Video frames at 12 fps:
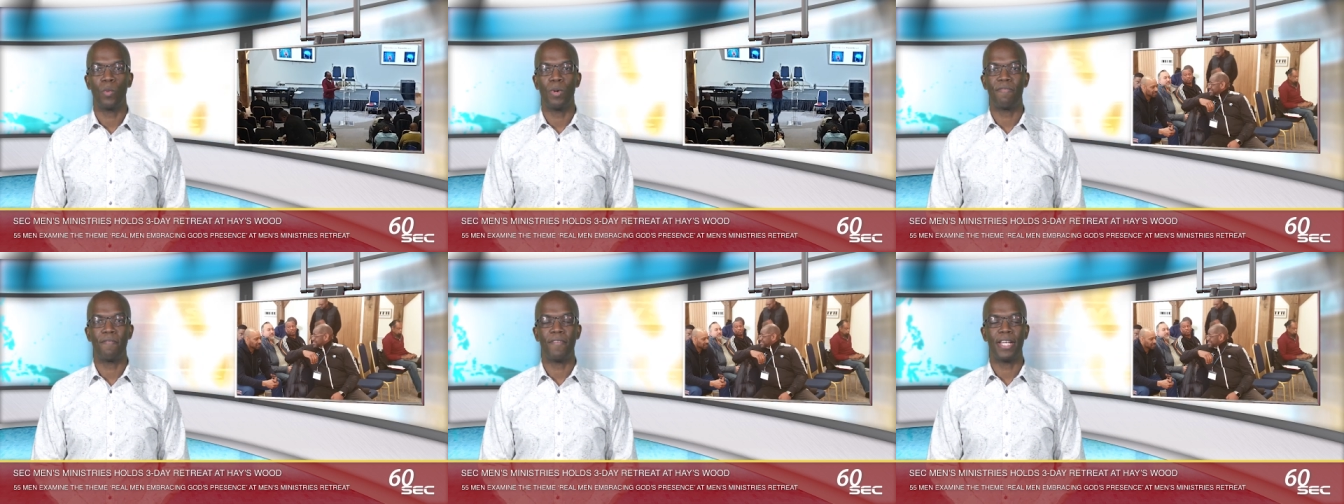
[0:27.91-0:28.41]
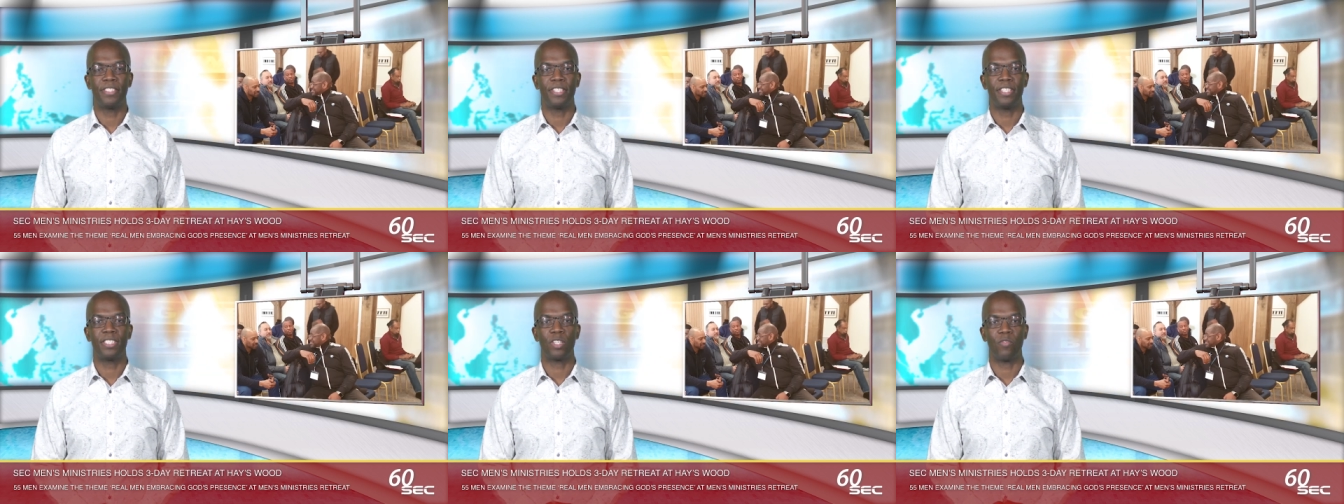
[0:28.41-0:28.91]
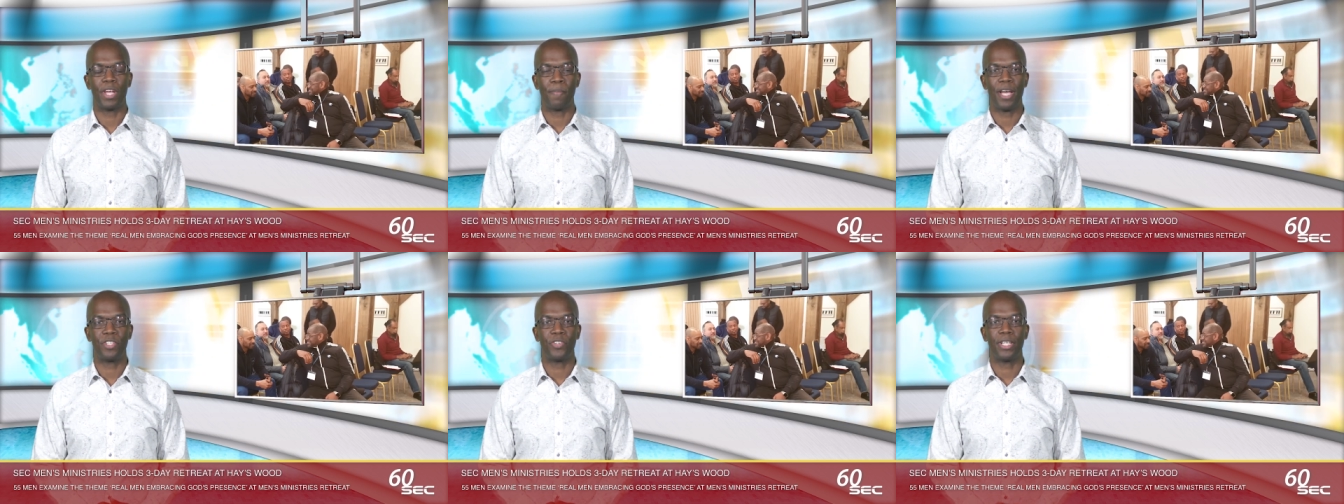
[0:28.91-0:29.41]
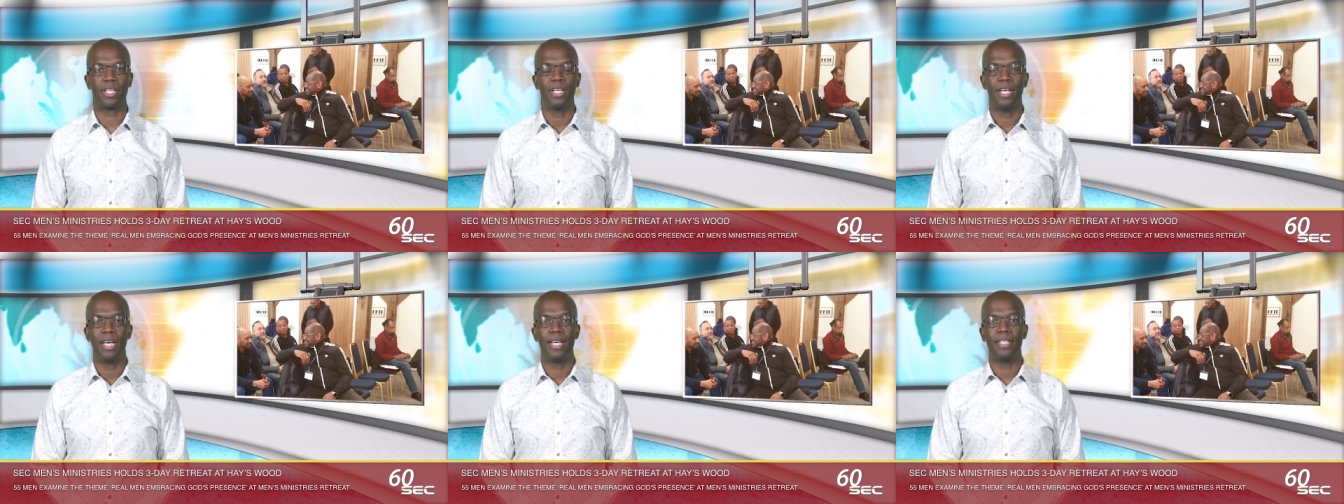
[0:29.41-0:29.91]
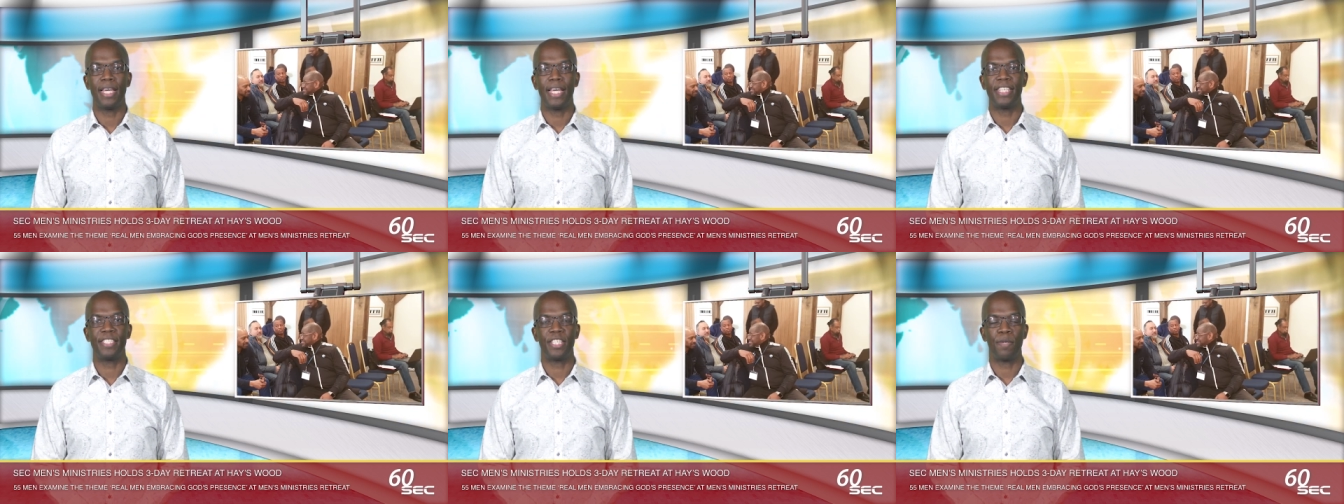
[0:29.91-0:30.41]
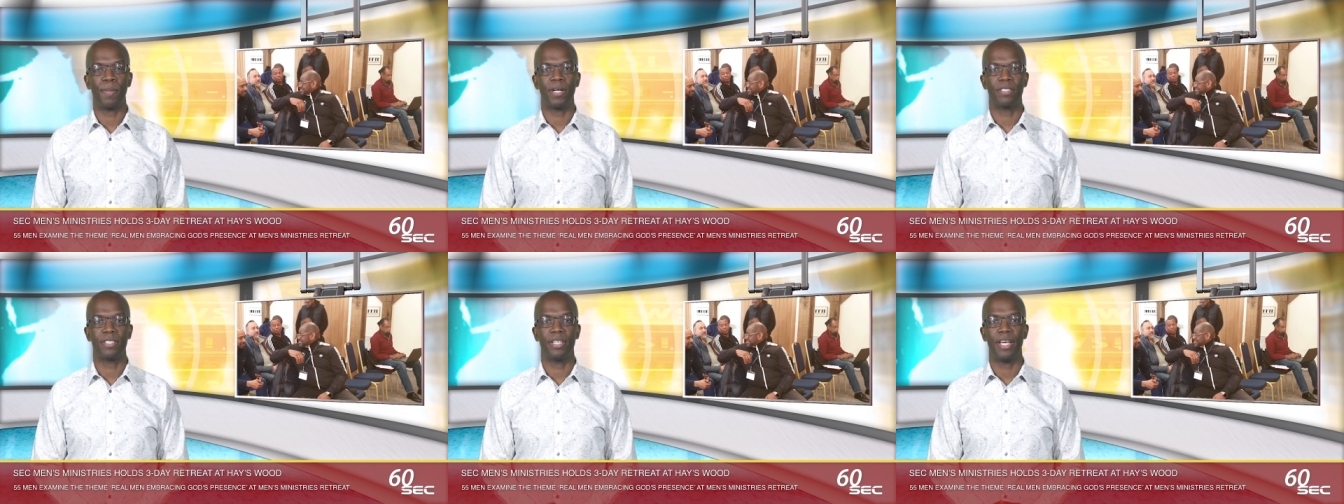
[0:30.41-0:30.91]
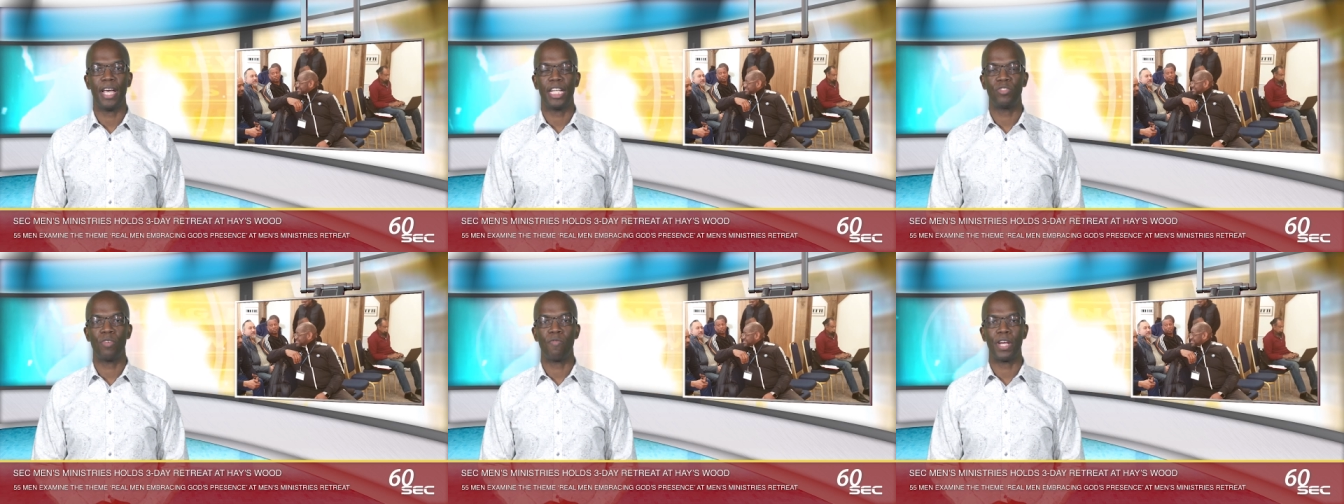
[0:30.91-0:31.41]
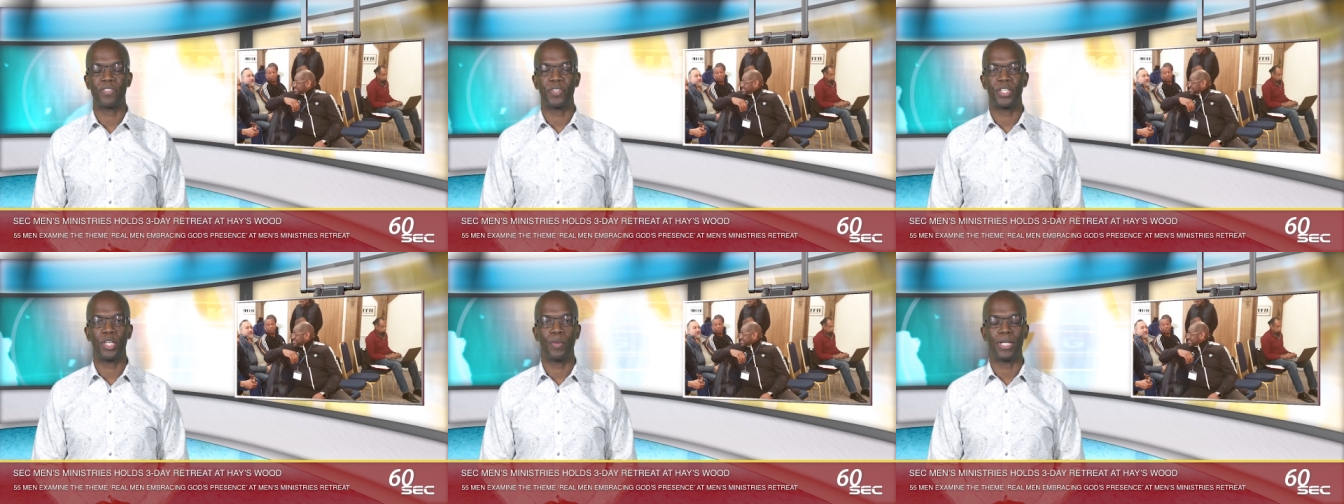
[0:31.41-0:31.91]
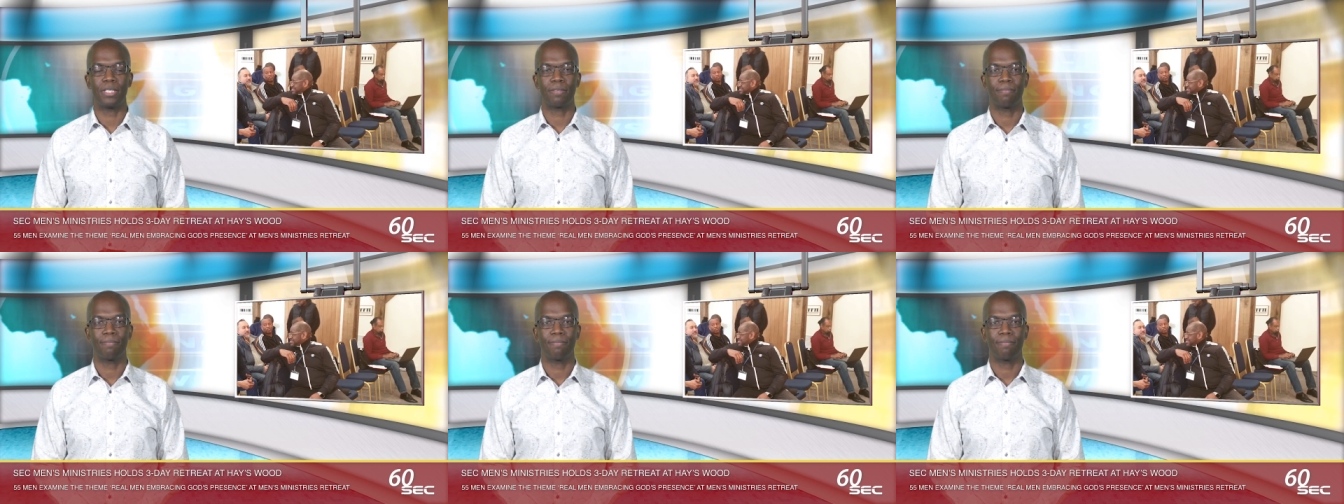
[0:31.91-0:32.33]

with evangelist Ray Patrick and NEC pastor Andrew Rashford Hewitt.